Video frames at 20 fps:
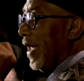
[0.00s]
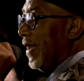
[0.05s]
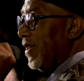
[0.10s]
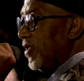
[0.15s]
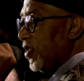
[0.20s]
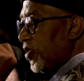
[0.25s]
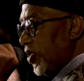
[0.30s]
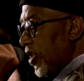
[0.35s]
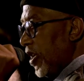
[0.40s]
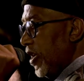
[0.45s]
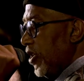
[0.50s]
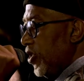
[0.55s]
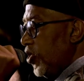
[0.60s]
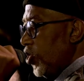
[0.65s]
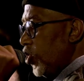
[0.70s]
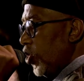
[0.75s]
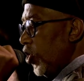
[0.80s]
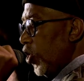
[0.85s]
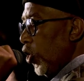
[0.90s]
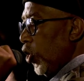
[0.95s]
at a
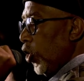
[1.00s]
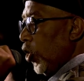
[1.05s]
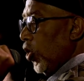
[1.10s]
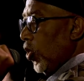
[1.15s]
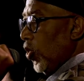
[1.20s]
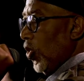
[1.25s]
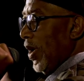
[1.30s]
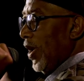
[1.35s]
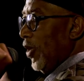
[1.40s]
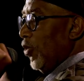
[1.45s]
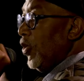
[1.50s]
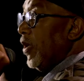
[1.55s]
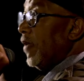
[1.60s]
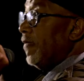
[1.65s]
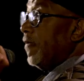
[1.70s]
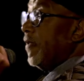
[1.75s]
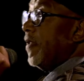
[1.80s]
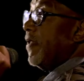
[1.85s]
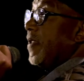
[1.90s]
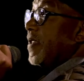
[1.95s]
stage where we're
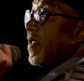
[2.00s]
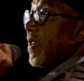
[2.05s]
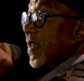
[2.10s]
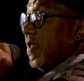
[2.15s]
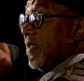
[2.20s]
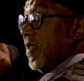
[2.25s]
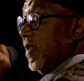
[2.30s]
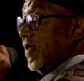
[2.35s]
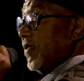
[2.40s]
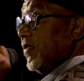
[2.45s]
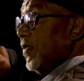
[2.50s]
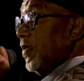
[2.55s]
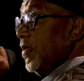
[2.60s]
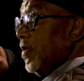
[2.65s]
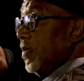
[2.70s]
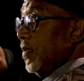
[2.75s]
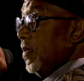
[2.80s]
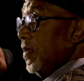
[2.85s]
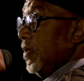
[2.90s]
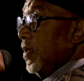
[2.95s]
very
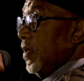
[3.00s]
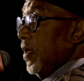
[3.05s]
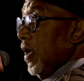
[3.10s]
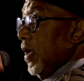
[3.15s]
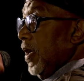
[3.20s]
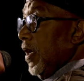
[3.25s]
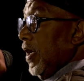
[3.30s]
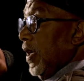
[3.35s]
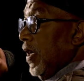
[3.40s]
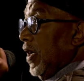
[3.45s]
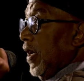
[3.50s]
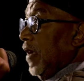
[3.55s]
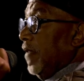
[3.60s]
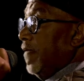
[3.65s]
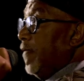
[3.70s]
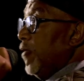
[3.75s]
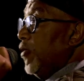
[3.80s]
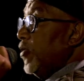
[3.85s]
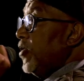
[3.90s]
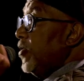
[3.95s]
successful.
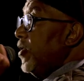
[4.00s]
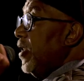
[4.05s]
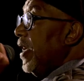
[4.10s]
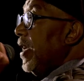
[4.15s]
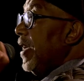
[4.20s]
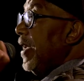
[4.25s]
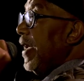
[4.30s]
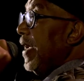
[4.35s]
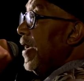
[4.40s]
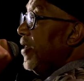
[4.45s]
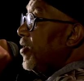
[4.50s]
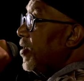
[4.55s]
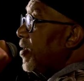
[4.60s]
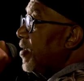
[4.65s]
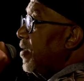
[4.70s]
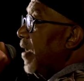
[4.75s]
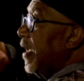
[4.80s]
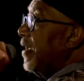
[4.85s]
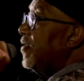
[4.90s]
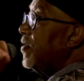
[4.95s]
Unfortunately,
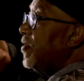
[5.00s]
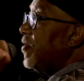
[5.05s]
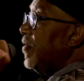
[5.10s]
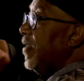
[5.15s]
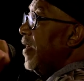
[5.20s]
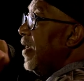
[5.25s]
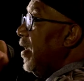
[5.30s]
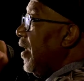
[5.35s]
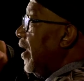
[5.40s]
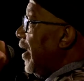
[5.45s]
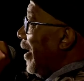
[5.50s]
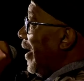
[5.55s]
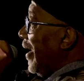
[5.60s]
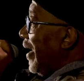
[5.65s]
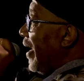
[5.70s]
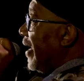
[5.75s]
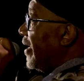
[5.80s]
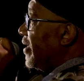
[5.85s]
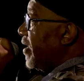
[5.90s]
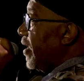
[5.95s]
history
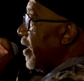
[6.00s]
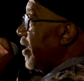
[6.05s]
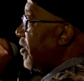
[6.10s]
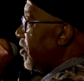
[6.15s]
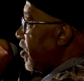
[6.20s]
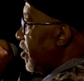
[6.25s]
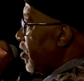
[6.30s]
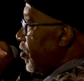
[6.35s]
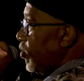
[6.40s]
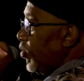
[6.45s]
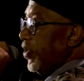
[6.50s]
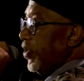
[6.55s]
is littered